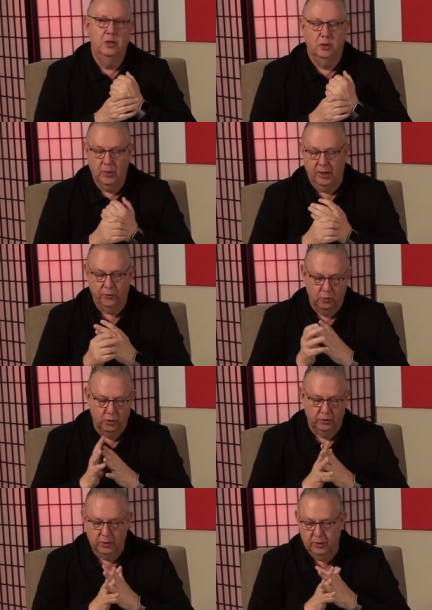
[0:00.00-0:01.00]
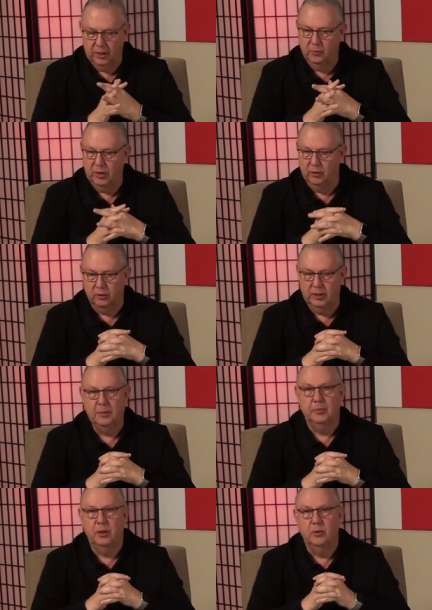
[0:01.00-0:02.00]
around the world. we, we are
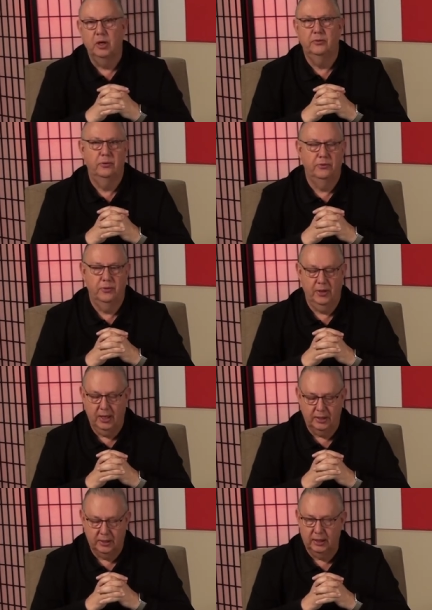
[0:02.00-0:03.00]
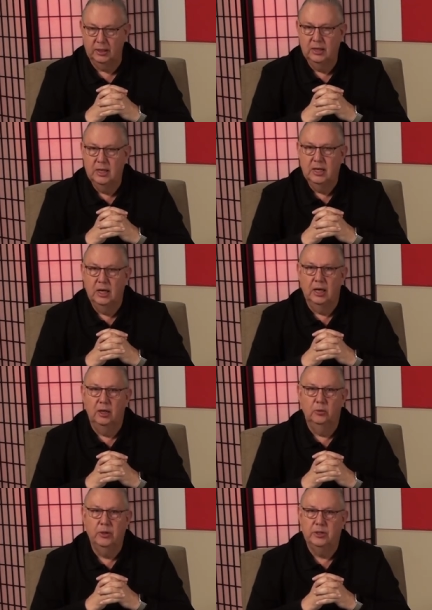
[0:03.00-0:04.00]
deeply grateful for that. Uh,
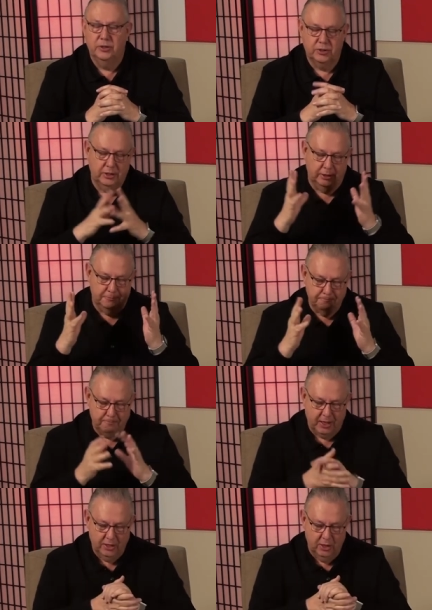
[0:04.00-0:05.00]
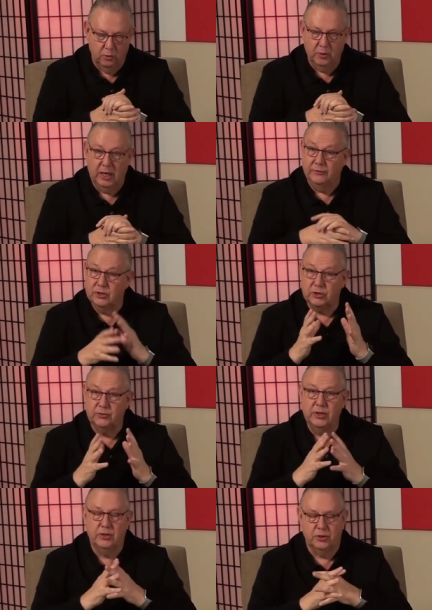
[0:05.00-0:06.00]
uh, we just, uh, you know, we have just
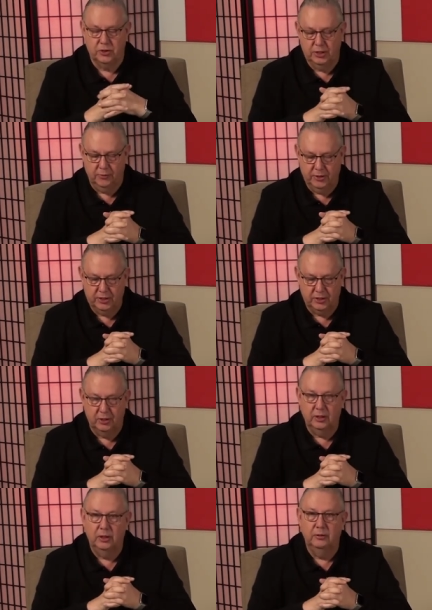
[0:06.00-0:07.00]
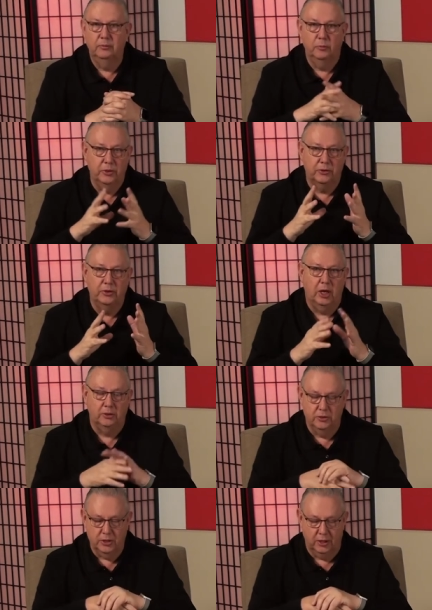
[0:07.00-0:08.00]
finished a series uh, with
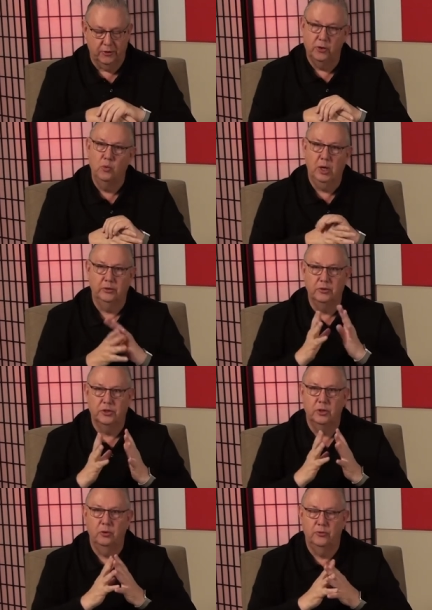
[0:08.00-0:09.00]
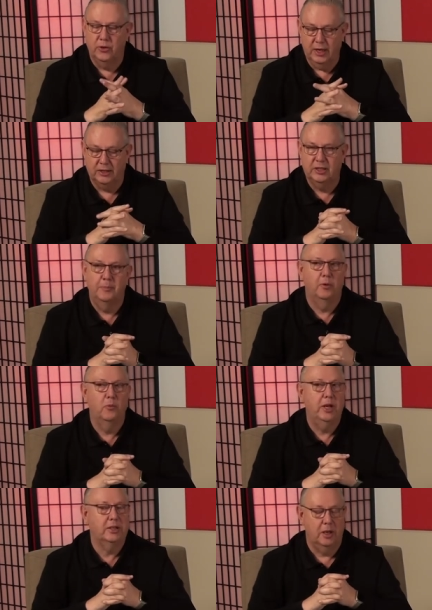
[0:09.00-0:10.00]
Dr. Jonathan Welton. So for the next couple
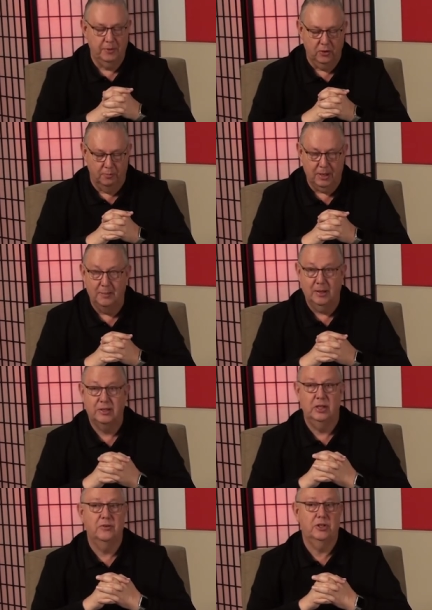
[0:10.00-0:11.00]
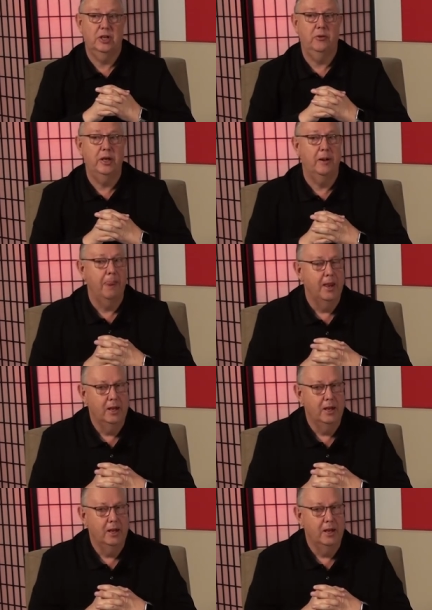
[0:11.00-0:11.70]
of weeks, I'll be on by myself sharing